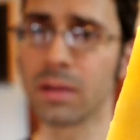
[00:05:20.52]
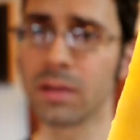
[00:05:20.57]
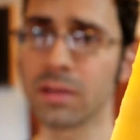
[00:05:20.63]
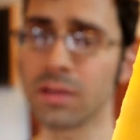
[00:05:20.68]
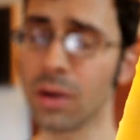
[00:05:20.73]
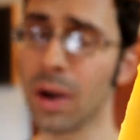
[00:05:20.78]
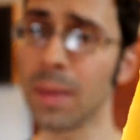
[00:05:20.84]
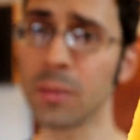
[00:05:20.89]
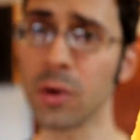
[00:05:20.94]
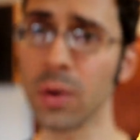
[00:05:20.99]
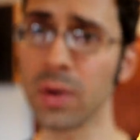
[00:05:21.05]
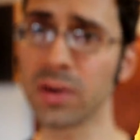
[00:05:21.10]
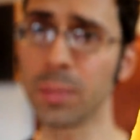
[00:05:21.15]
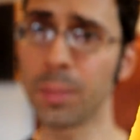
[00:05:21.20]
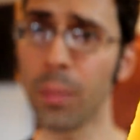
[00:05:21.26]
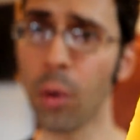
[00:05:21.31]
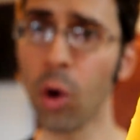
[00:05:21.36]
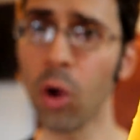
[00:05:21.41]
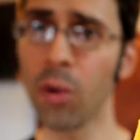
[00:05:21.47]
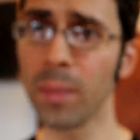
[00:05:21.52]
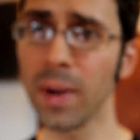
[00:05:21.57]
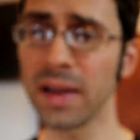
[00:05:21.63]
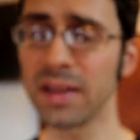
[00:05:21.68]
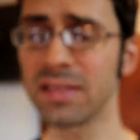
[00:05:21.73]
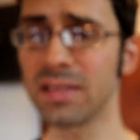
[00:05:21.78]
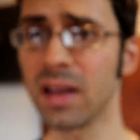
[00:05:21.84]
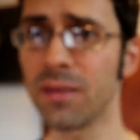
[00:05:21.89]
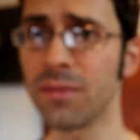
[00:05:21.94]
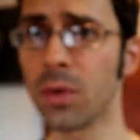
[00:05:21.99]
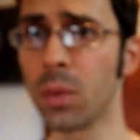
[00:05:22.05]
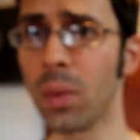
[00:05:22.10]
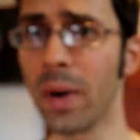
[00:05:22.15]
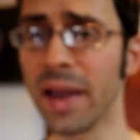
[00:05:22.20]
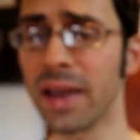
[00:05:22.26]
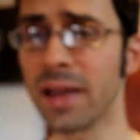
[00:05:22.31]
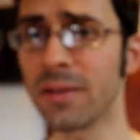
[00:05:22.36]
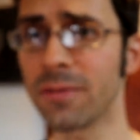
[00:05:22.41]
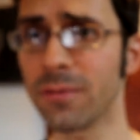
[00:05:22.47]
So I'm going to pull myself
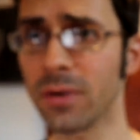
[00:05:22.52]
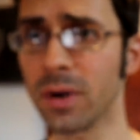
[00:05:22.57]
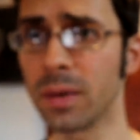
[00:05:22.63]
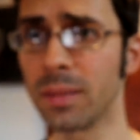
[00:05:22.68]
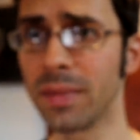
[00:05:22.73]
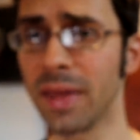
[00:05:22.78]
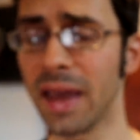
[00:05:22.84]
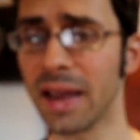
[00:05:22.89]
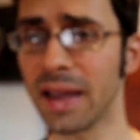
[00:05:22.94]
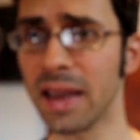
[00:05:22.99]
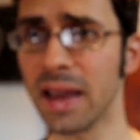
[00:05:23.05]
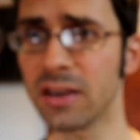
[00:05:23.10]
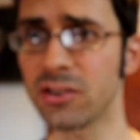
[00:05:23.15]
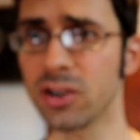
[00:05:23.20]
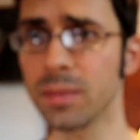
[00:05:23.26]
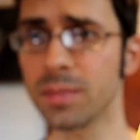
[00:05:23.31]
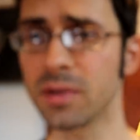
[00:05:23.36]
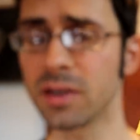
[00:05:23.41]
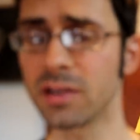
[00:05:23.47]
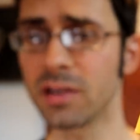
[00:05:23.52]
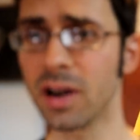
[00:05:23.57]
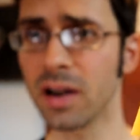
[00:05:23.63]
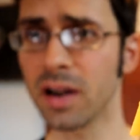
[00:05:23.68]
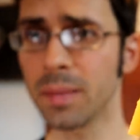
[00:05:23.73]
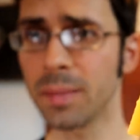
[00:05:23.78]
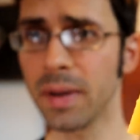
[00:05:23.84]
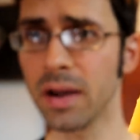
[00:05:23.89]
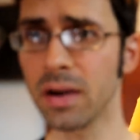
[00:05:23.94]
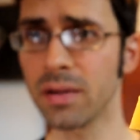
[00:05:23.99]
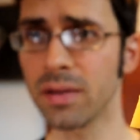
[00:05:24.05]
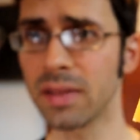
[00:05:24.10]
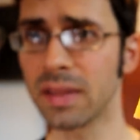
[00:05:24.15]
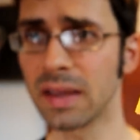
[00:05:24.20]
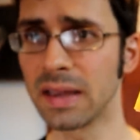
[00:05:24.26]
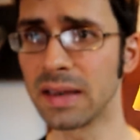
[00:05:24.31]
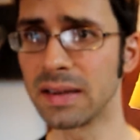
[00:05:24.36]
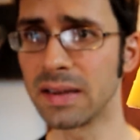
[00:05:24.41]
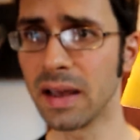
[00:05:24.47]
away from that ketchup to talk about
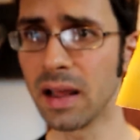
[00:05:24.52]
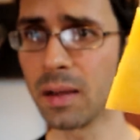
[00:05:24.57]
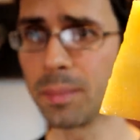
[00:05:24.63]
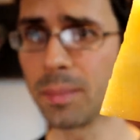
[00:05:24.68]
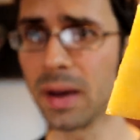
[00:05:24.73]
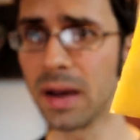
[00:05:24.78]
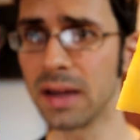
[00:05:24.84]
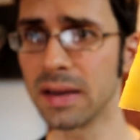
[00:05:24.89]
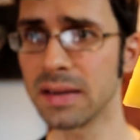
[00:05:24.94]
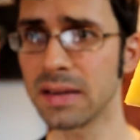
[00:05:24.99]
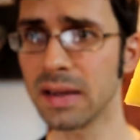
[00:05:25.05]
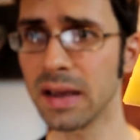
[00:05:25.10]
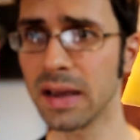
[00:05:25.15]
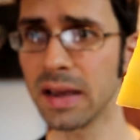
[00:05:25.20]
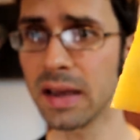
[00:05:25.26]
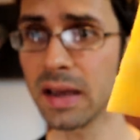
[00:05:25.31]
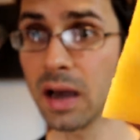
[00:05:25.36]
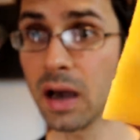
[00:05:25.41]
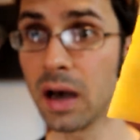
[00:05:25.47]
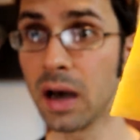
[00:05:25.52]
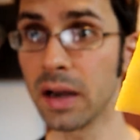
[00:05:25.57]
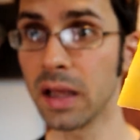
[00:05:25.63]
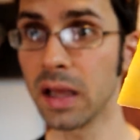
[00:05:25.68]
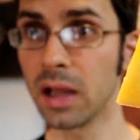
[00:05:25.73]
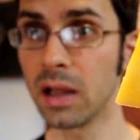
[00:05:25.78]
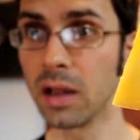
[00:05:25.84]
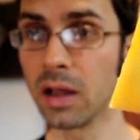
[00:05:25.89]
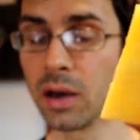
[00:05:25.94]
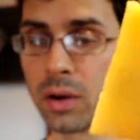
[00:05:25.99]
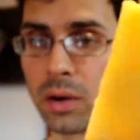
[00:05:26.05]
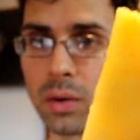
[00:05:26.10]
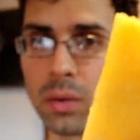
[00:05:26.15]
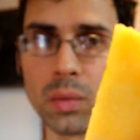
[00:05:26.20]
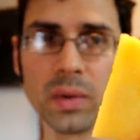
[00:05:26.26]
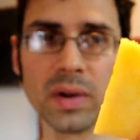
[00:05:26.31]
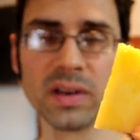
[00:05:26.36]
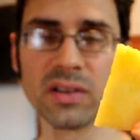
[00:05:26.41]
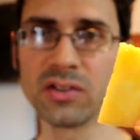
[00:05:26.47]
the Del Monte Honey Glow,
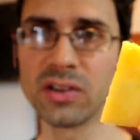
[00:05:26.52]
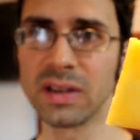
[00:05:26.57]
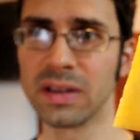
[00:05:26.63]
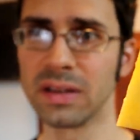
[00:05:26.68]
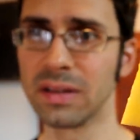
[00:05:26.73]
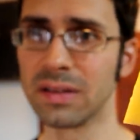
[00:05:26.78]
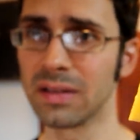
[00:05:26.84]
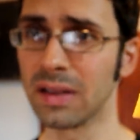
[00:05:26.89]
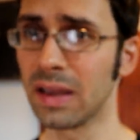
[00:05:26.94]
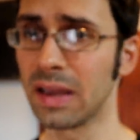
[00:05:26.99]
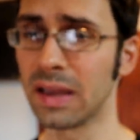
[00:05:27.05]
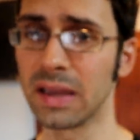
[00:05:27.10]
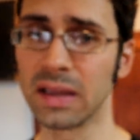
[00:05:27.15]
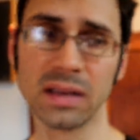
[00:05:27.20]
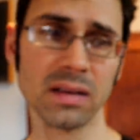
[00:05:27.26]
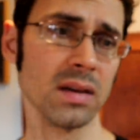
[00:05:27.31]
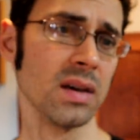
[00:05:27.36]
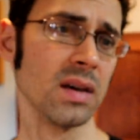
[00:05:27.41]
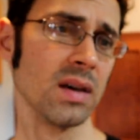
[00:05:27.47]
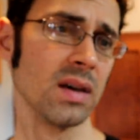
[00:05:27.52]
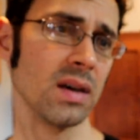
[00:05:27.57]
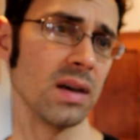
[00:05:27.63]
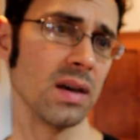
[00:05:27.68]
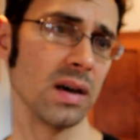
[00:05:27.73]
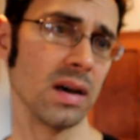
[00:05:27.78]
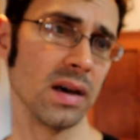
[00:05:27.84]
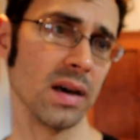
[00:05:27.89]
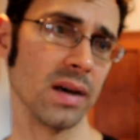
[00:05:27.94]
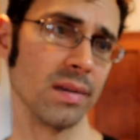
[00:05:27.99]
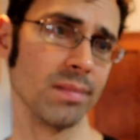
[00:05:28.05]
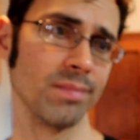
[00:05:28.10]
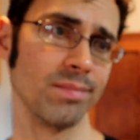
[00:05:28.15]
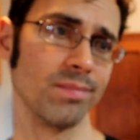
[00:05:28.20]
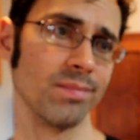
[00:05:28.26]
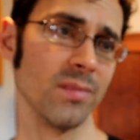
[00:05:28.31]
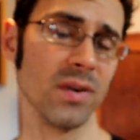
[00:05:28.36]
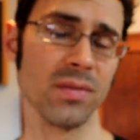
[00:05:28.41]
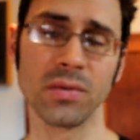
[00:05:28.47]
which is a
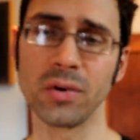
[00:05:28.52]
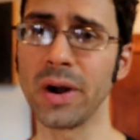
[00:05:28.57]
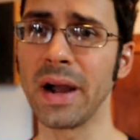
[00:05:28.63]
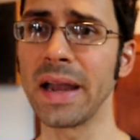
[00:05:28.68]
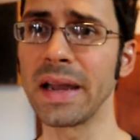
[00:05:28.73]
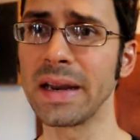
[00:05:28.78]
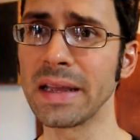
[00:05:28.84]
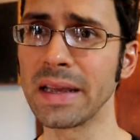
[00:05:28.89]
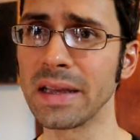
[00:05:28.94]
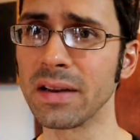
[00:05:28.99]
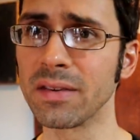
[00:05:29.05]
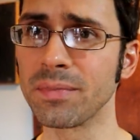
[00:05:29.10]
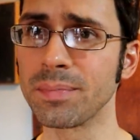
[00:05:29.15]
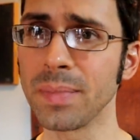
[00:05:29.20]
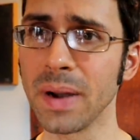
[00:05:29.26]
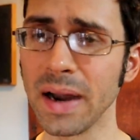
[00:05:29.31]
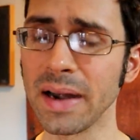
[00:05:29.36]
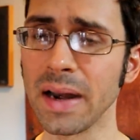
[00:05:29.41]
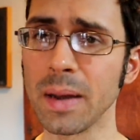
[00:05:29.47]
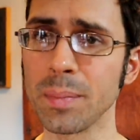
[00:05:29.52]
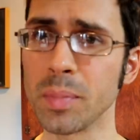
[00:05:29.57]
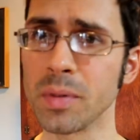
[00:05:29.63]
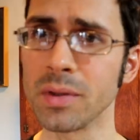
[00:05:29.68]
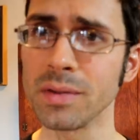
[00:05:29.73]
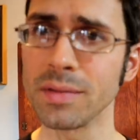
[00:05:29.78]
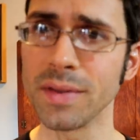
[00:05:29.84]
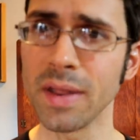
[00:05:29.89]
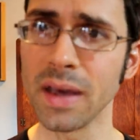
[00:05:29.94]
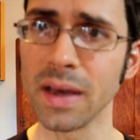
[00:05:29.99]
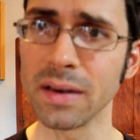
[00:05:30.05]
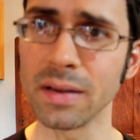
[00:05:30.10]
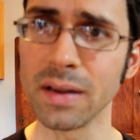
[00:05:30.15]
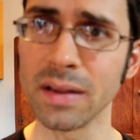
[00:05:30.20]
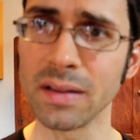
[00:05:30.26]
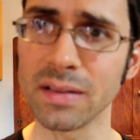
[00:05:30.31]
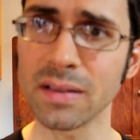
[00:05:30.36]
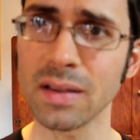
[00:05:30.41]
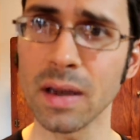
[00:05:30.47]
variety of pineapple that
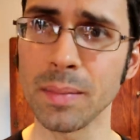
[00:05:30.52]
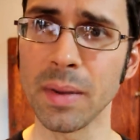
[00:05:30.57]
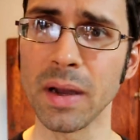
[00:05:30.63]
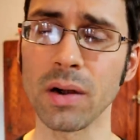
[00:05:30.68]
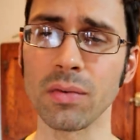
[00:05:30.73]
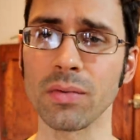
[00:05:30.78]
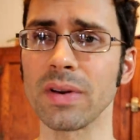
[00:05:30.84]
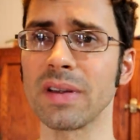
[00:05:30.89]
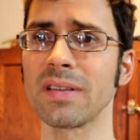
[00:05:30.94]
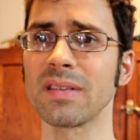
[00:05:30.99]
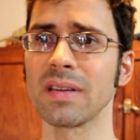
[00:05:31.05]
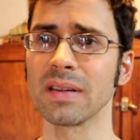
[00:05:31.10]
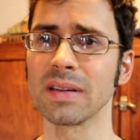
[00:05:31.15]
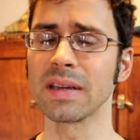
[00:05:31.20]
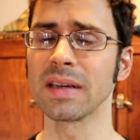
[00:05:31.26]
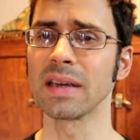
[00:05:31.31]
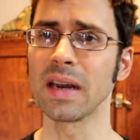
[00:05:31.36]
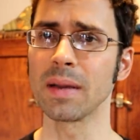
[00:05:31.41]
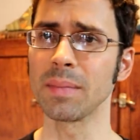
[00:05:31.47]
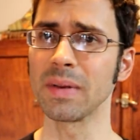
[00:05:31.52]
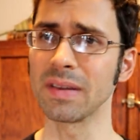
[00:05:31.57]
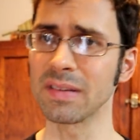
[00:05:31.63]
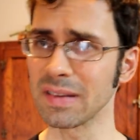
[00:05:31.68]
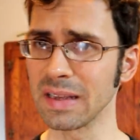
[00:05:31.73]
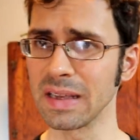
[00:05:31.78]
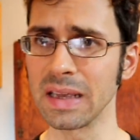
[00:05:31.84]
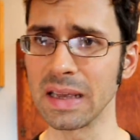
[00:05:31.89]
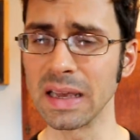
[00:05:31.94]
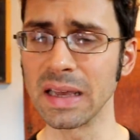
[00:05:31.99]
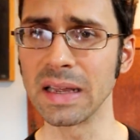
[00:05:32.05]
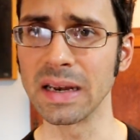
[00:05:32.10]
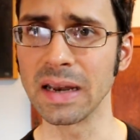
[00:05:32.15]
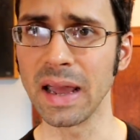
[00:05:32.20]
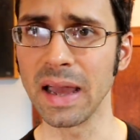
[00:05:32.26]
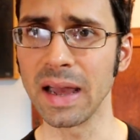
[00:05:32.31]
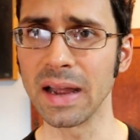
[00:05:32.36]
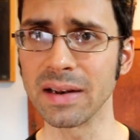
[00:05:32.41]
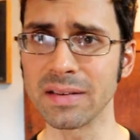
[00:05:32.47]
has come out recently, and I've been seeing
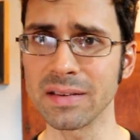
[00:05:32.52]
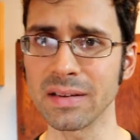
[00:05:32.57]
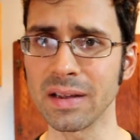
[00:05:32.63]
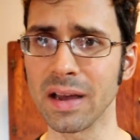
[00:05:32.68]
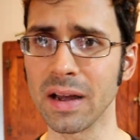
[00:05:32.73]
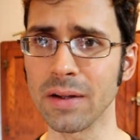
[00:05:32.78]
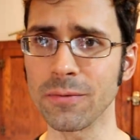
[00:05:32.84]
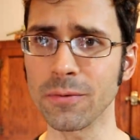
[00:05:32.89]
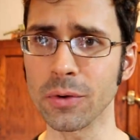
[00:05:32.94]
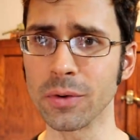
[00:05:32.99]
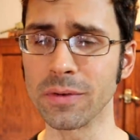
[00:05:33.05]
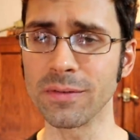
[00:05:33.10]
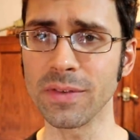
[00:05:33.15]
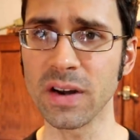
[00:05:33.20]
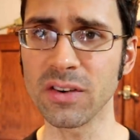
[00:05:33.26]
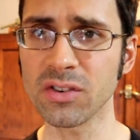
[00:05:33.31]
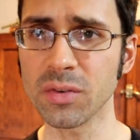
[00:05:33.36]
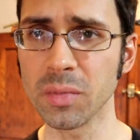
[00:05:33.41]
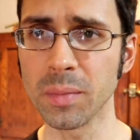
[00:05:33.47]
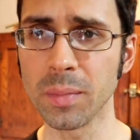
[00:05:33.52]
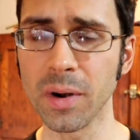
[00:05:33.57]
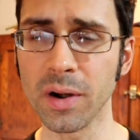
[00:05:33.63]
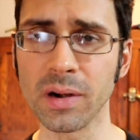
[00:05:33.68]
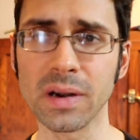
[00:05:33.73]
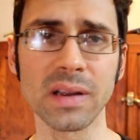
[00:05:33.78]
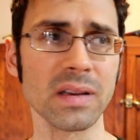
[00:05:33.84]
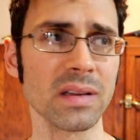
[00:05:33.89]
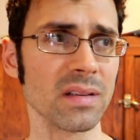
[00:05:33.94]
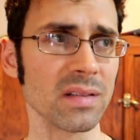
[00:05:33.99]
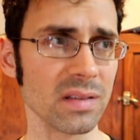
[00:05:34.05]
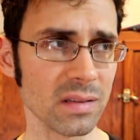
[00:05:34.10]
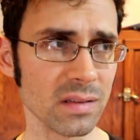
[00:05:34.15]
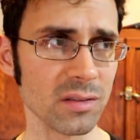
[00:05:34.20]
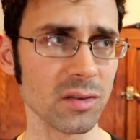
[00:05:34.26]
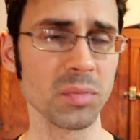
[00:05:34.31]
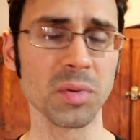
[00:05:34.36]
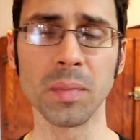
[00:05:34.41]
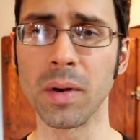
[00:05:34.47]
it at fruit and vegetable markets
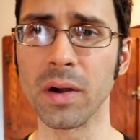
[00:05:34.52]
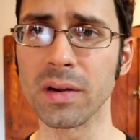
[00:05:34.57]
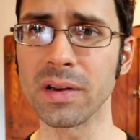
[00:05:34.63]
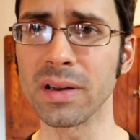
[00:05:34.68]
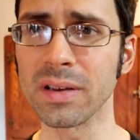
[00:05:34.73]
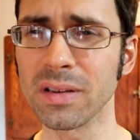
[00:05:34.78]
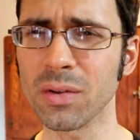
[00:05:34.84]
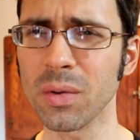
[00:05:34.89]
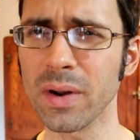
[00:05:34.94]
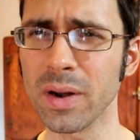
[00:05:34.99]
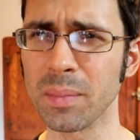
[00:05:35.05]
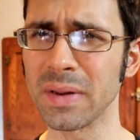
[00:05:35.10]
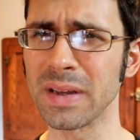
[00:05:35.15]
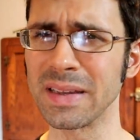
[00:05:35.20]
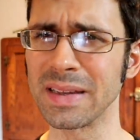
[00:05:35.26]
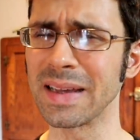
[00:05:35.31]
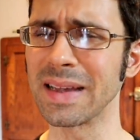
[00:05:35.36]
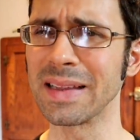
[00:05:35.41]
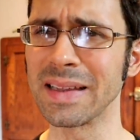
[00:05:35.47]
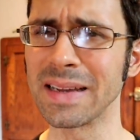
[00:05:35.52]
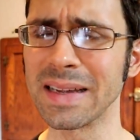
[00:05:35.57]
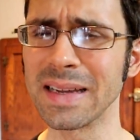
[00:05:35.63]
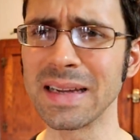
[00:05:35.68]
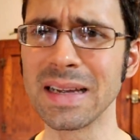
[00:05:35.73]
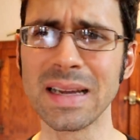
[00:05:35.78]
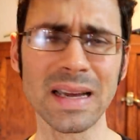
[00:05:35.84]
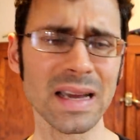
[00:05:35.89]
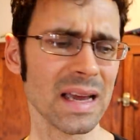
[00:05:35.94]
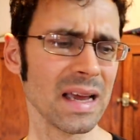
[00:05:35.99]
and supermarkets quite a bit lately.